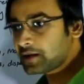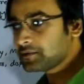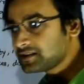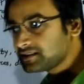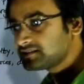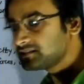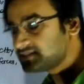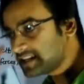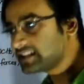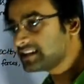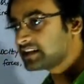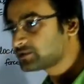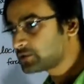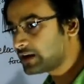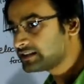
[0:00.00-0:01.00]
I will tell
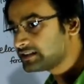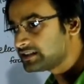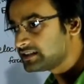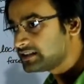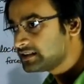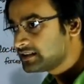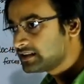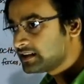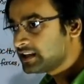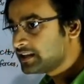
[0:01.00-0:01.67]
that quantity,